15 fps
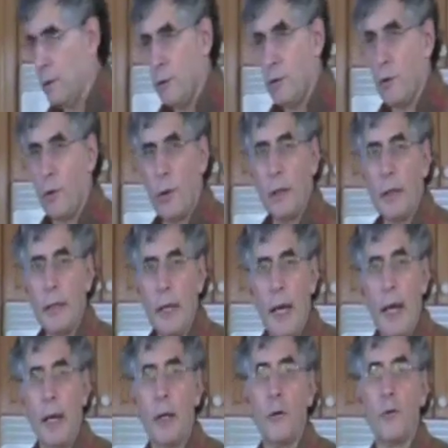during the
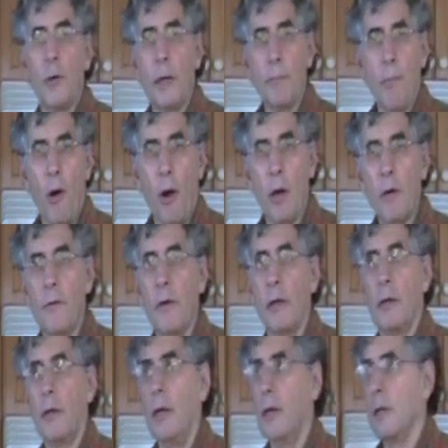day and drink part of
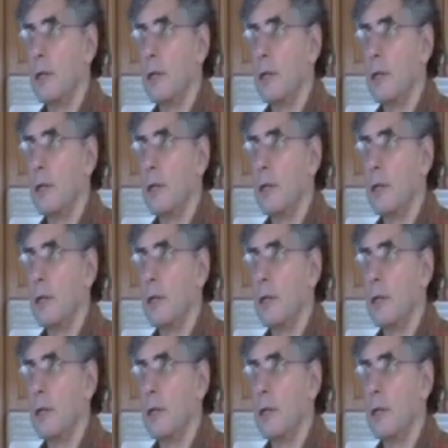it,